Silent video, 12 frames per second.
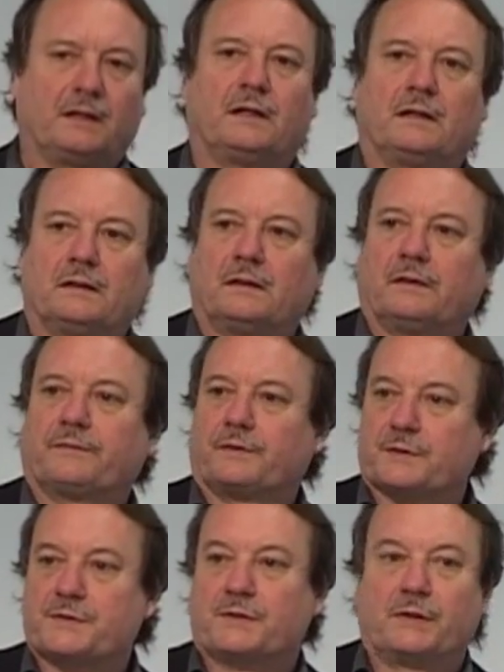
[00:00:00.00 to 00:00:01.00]
of
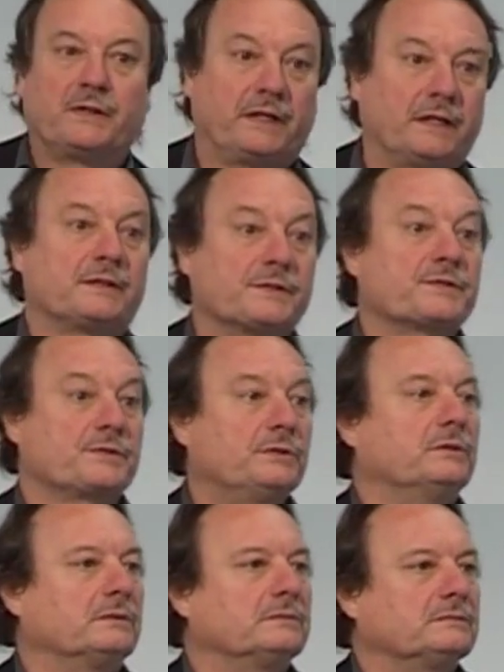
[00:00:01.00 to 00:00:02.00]
concern here at the
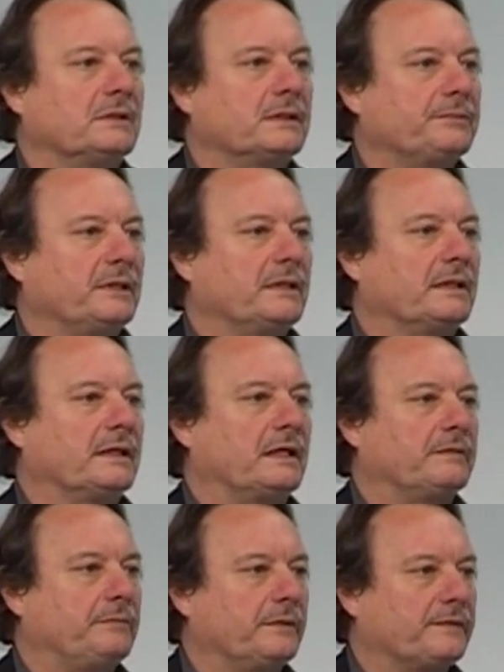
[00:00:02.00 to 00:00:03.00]
school, right? We
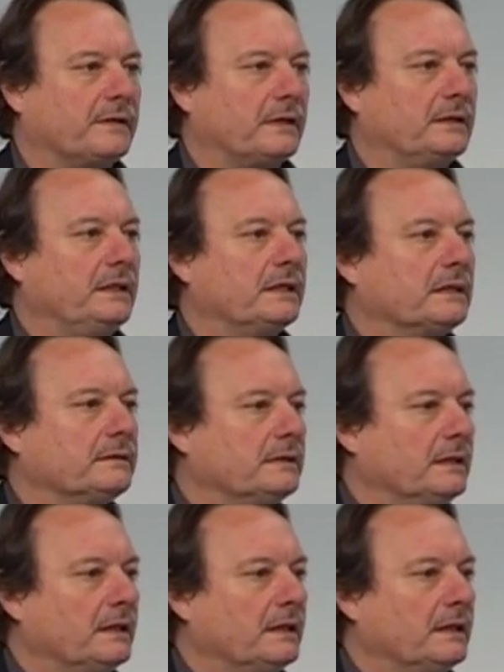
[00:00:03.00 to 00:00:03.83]
have with Alina